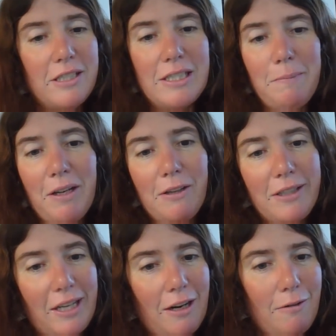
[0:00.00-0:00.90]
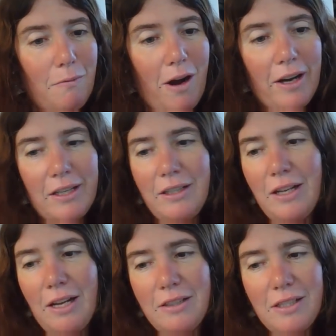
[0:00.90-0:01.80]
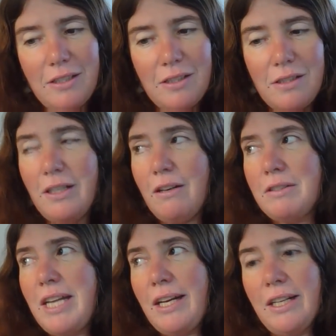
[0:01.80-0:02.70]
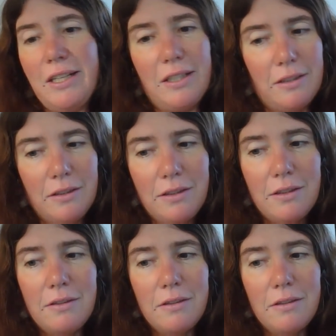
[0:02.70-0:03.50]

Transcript: Just to be able to get out and walk and, and just, you know, take it in.